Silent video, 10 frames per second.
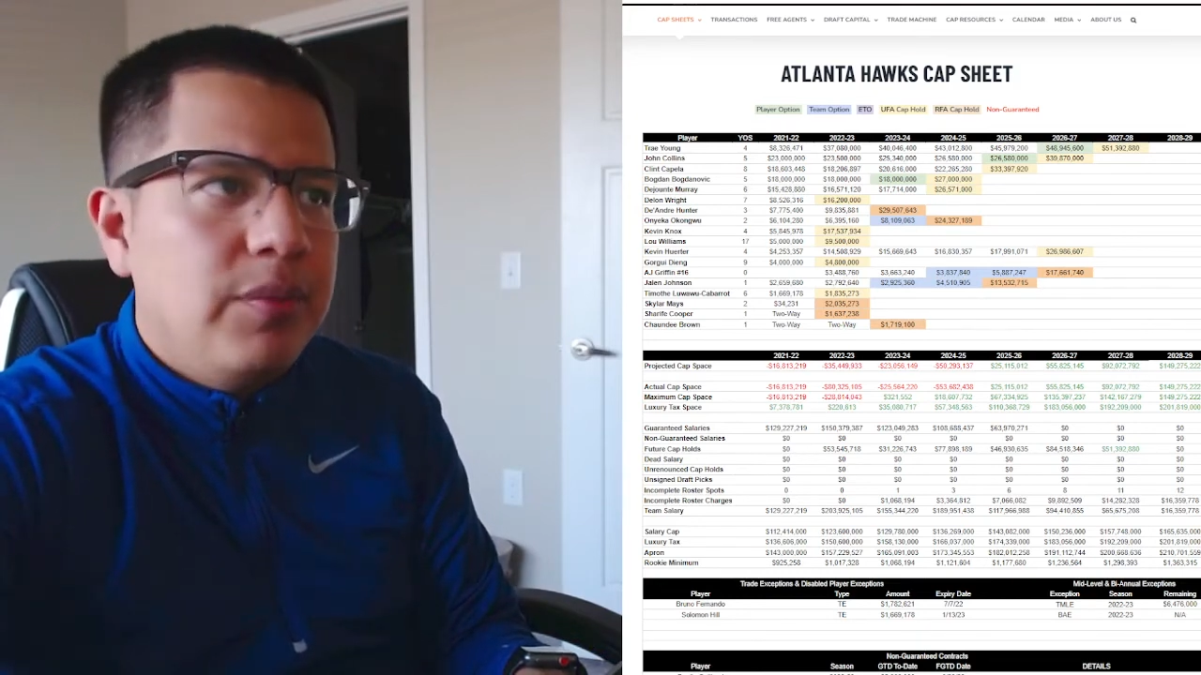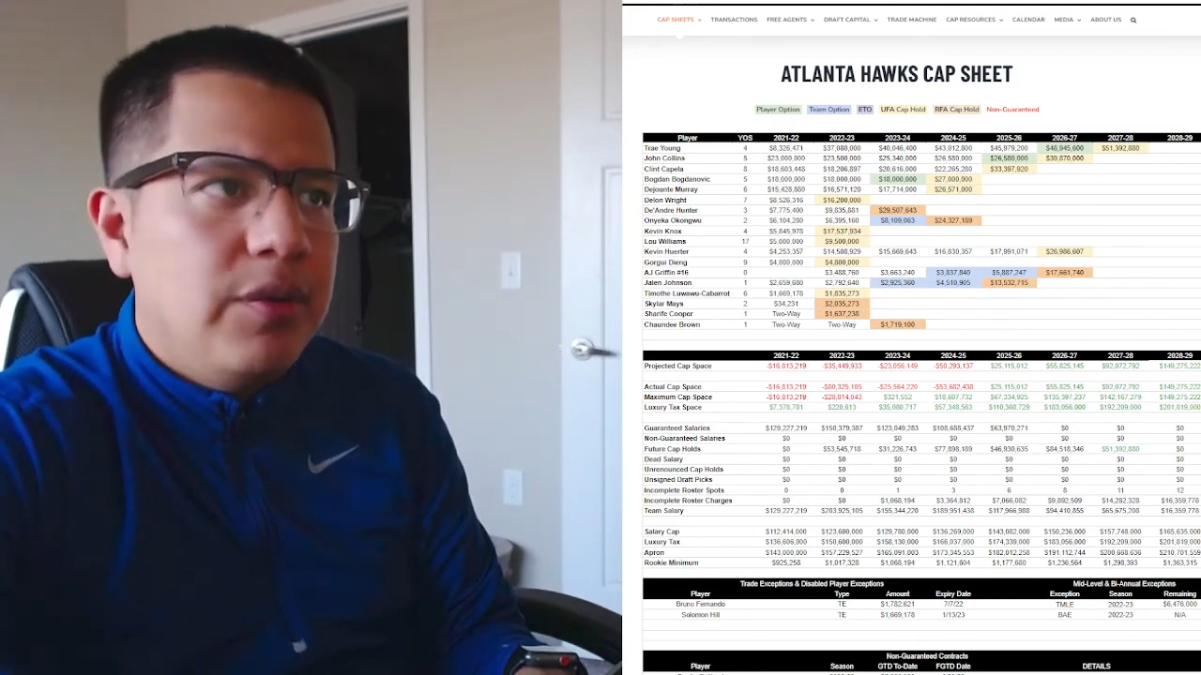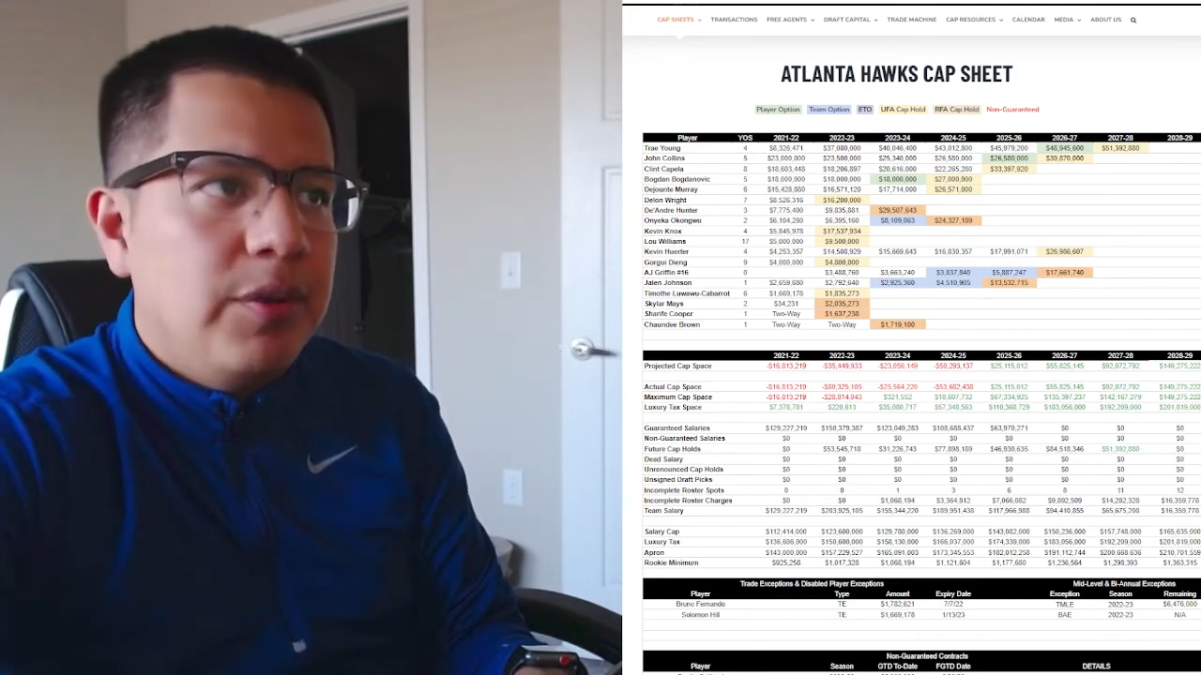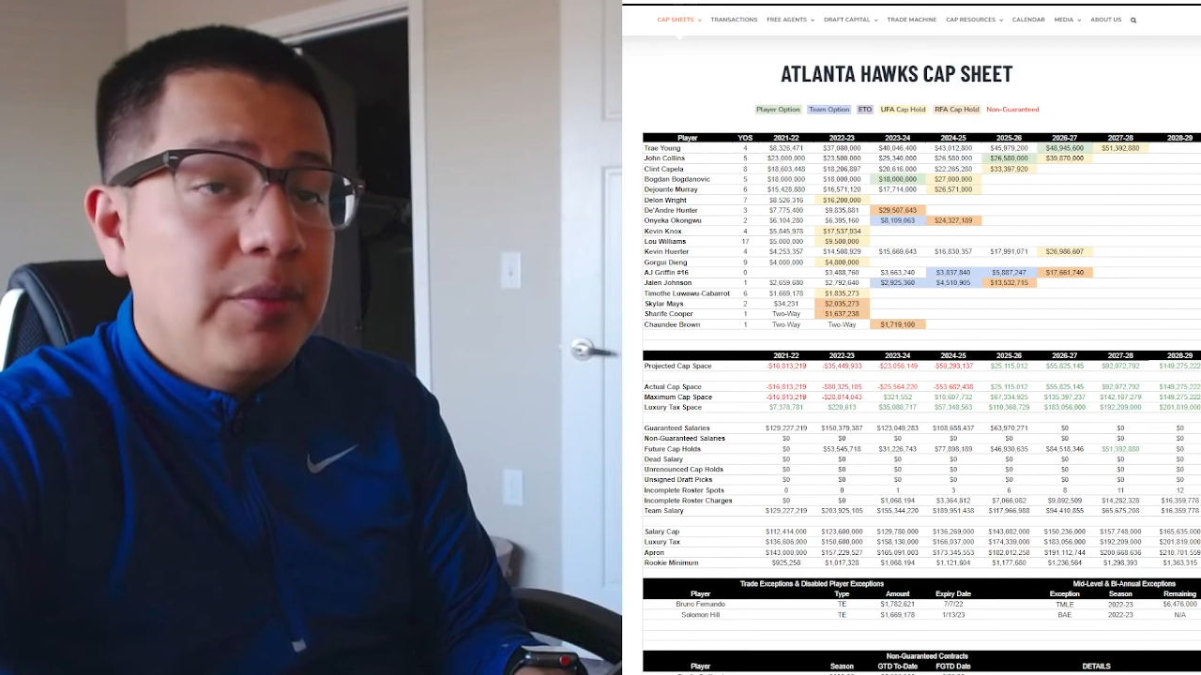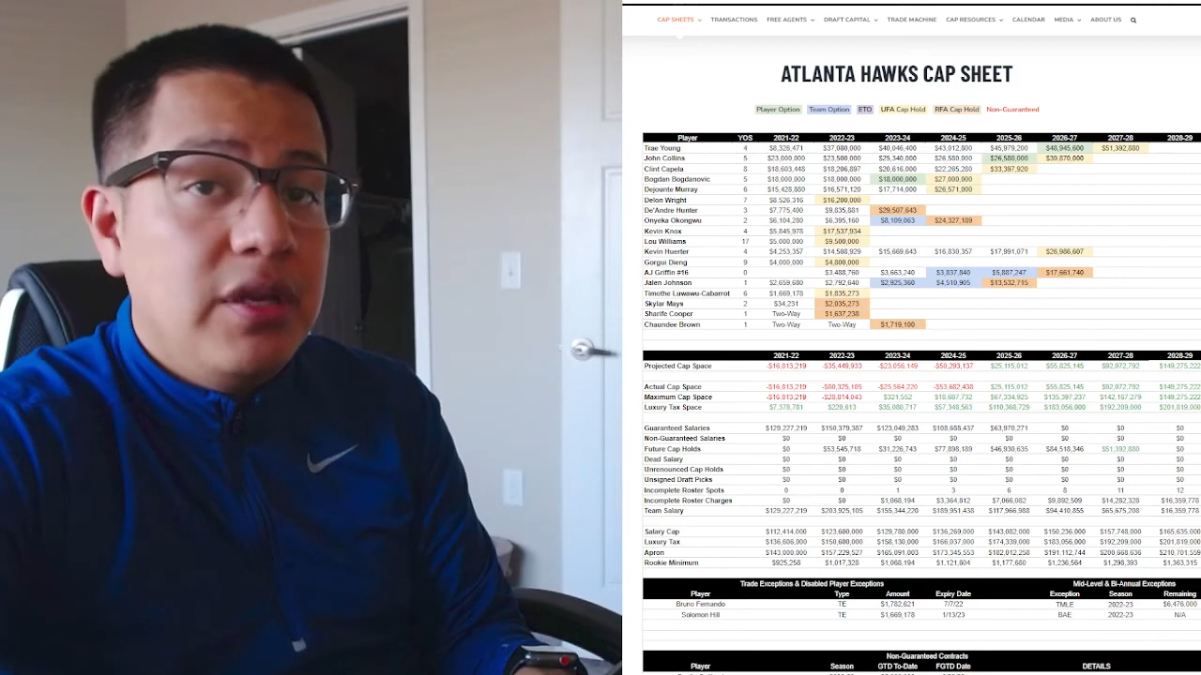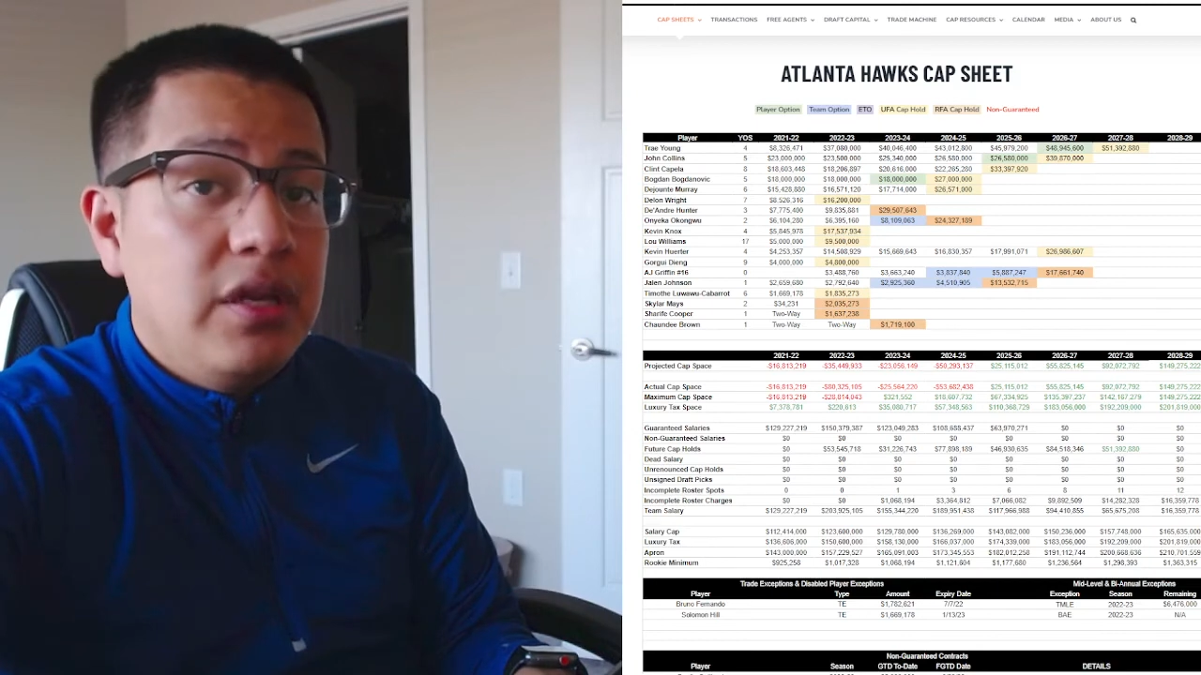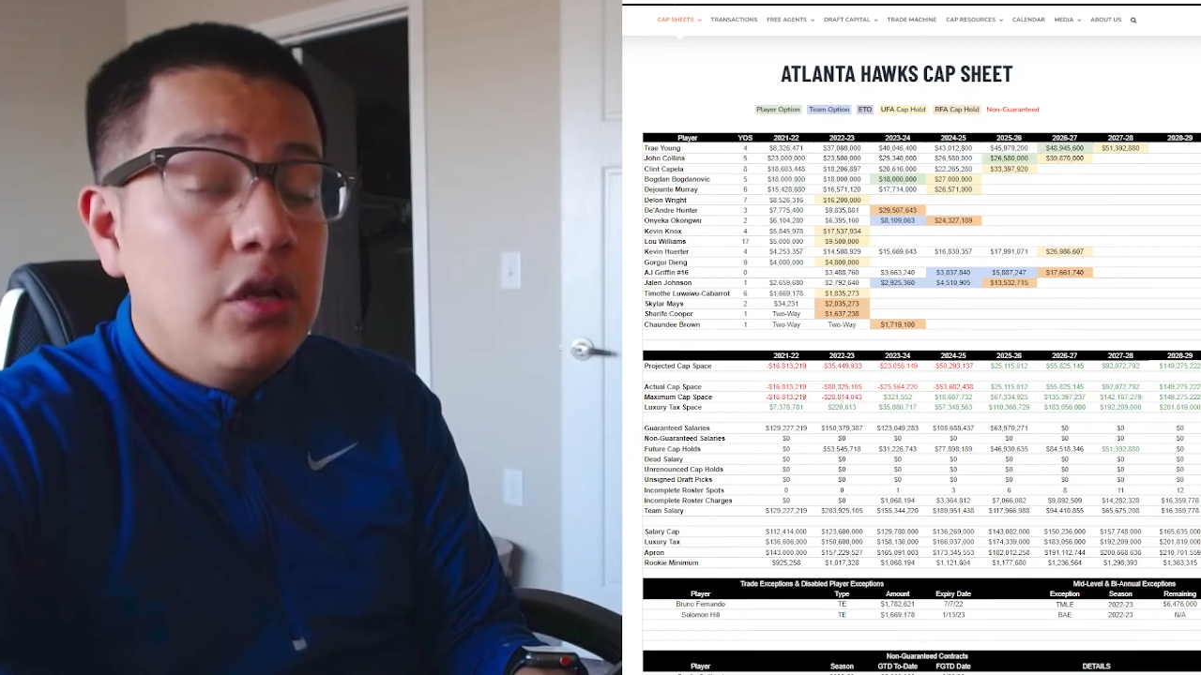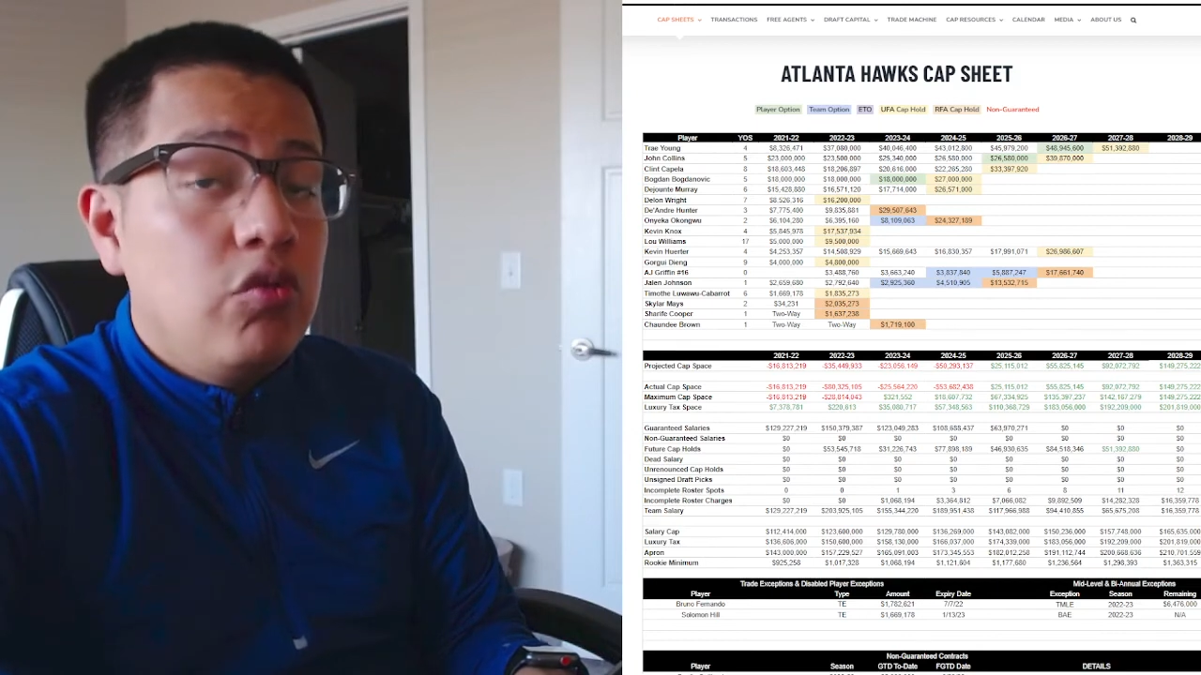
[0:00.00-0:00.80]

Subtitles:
minimum, and